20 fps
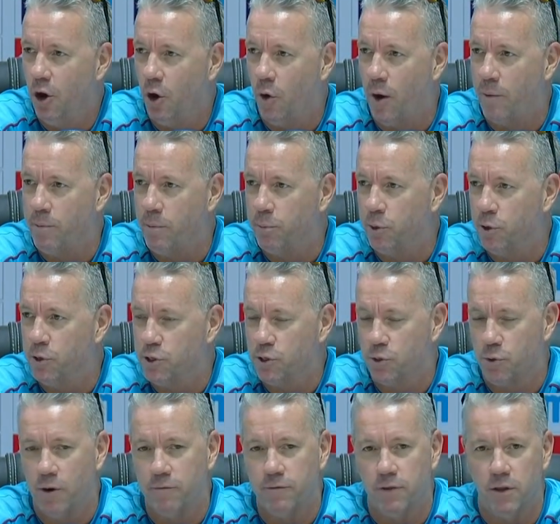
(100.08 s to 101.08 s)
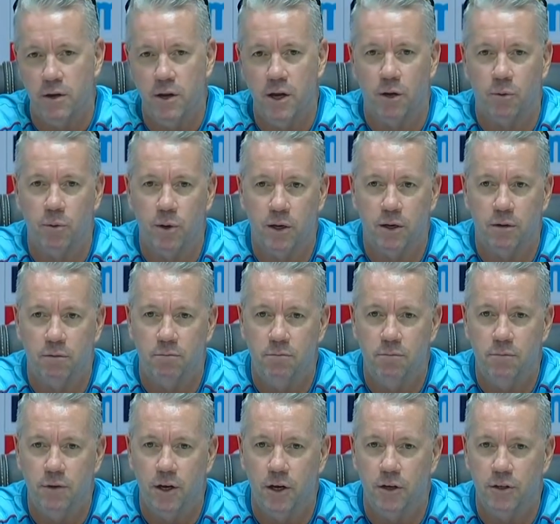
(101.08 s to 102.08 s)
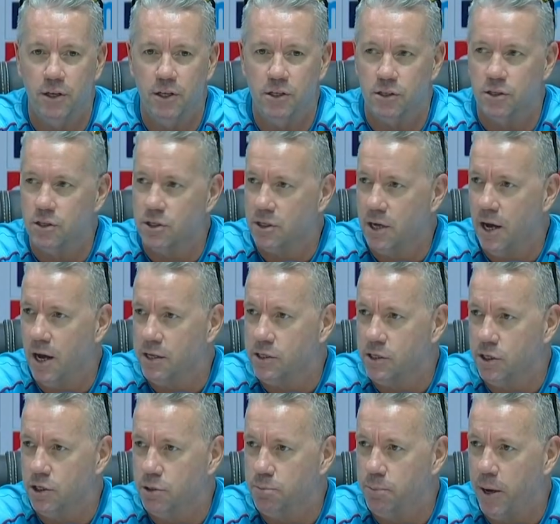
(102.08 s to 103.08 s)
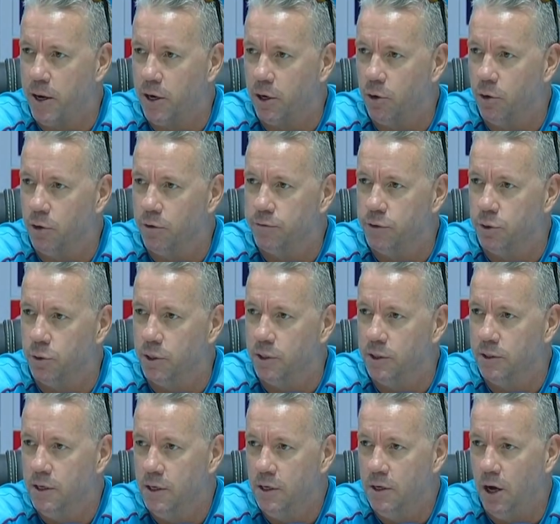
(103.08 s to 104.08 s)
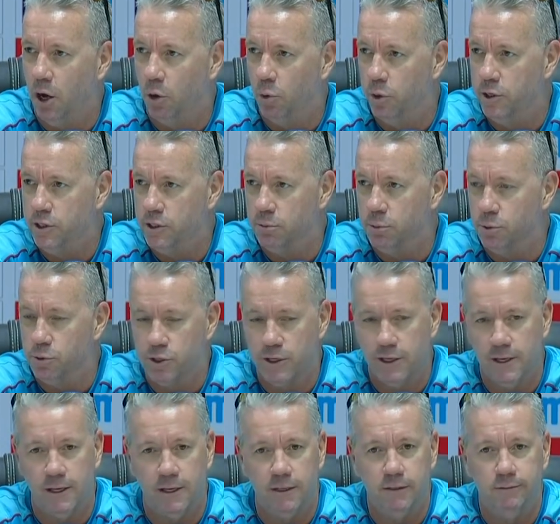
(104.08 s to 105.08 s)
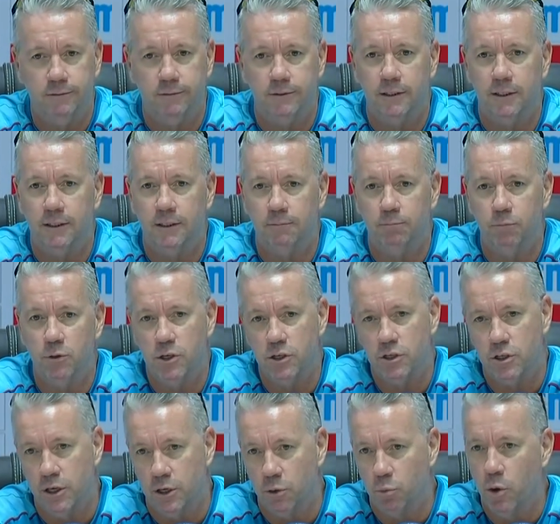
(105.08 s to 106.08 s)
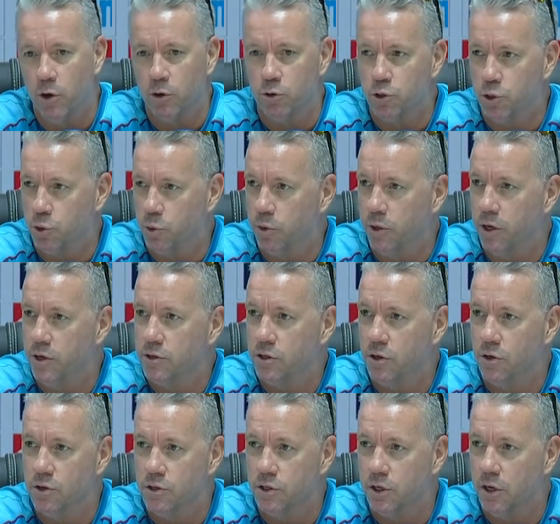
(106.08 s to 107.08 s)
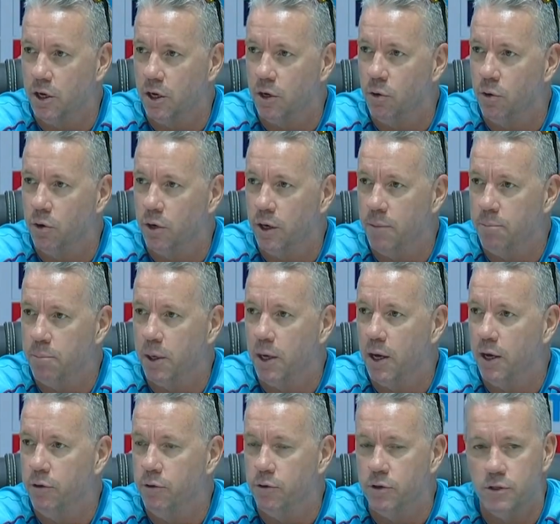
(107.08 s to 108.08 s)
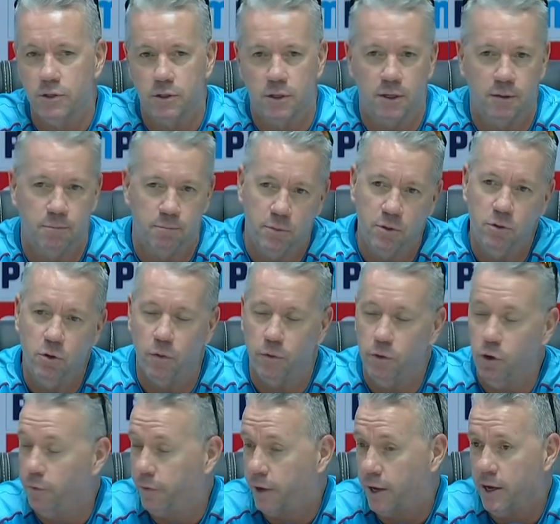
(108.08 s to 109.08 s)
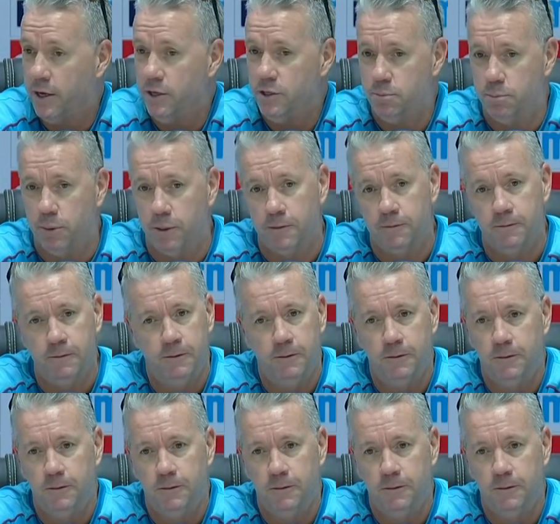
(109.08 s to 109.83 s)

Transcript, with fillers: grab it by the scruff of the neck. We had you know decent starts. Each batter got off to a, a reasonable start. Um, we just needed one or two of those guys to kick on and get big hundreds. Um, not not the case, but